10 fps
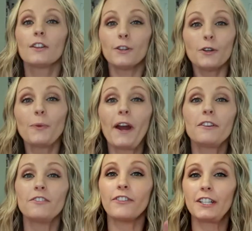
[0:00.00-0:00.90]
Look
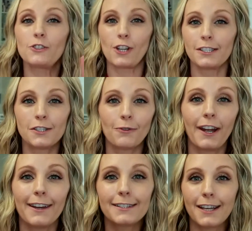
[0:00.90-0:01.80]
around and find just the
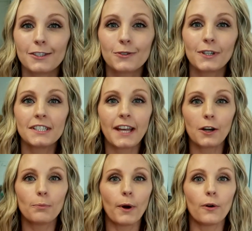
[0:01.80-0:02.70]
right accessories that
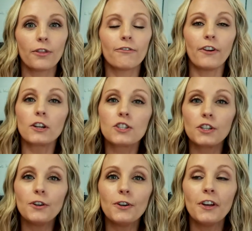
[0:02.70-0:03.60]
are both
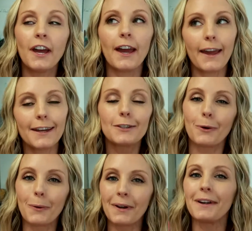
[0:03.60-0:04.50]
functional and
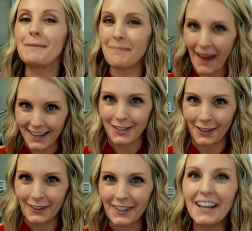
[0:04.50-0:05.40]
or
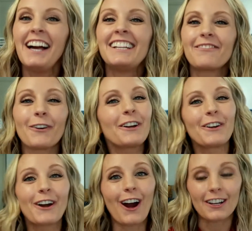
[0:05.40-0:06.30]
magical for
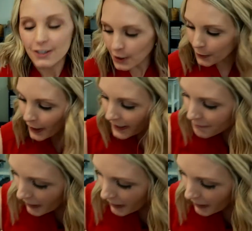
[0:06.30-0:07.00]
your cart. So like